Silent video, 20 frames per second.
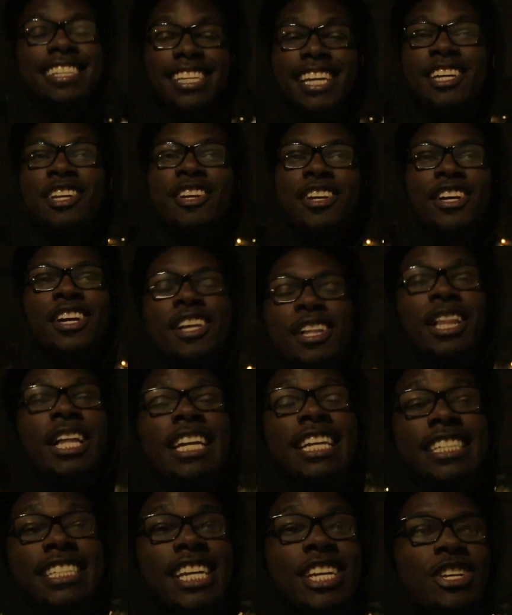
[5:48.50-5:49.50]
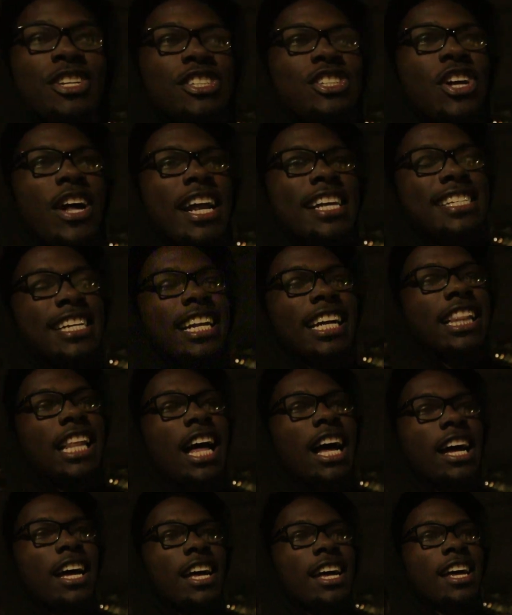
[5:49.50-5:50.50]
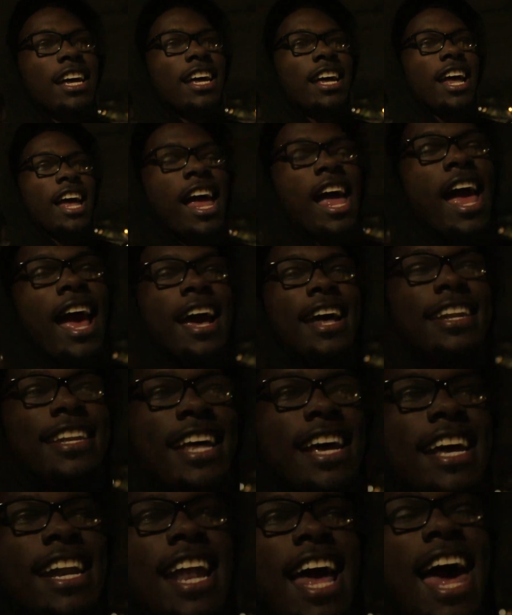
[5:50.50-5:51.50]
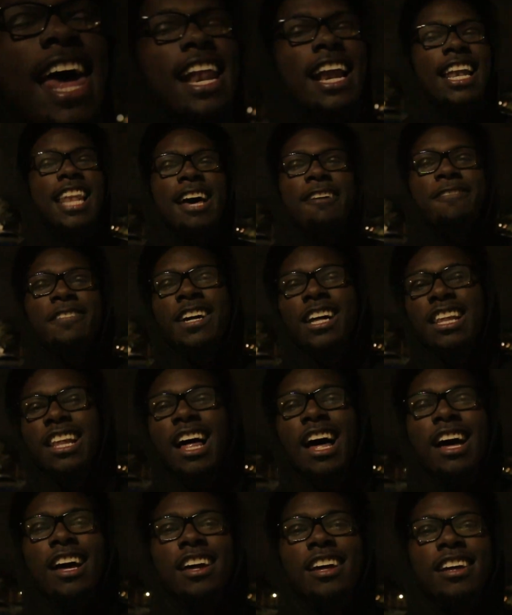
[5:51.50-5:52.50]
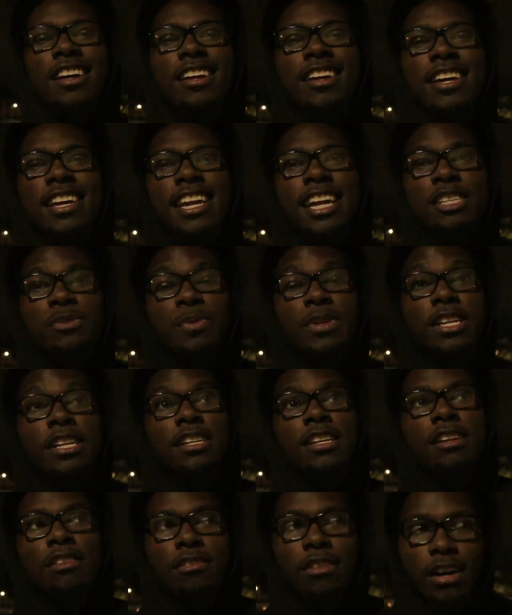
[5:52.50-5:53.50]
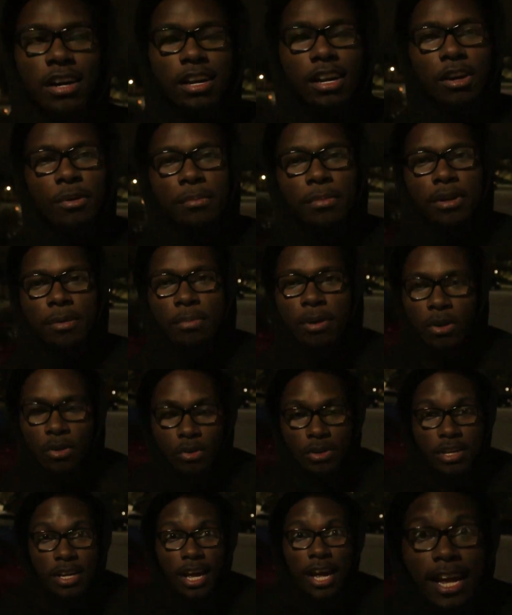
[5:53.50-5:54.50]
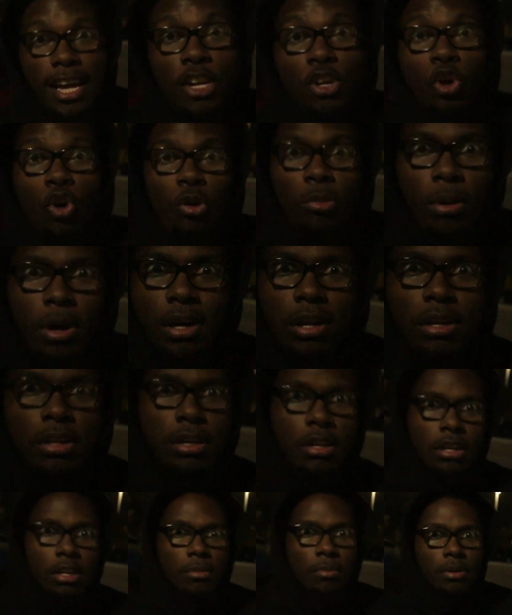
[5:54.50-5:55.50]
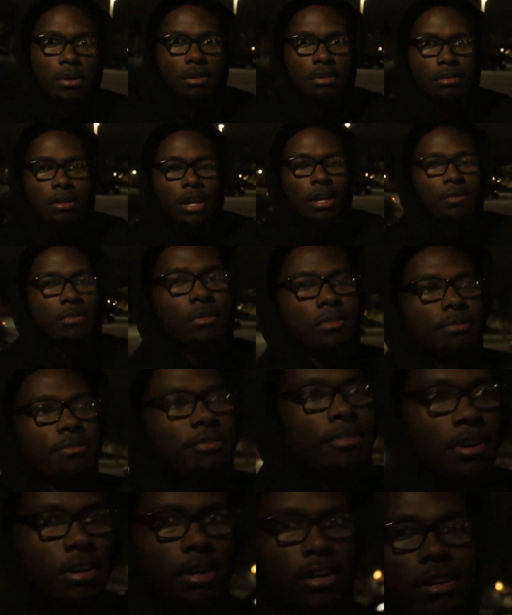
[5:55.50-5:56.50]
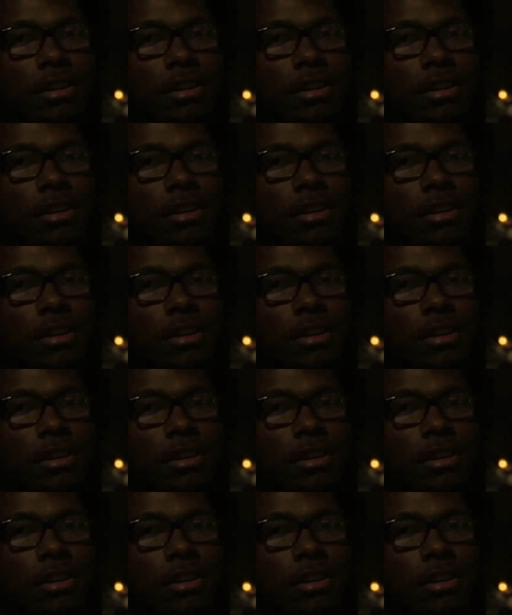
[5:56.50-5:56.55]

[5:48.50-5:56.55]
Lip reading: shit usually start at 10 o'clock. And then at 11 o'clock, that's when they ride out. Ain't nobody here, bro.